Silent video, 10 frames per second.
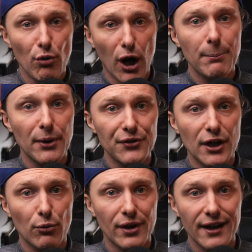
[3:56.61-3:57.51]
you are building
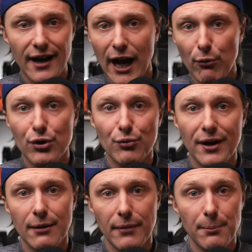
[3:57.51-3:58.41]
a rig, I would
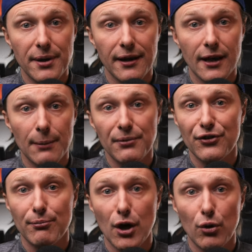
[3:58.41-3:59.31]
recommend picking up a
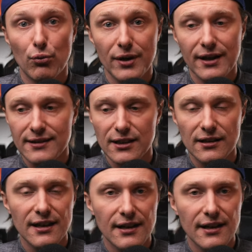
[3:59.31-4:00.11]
small rig, little,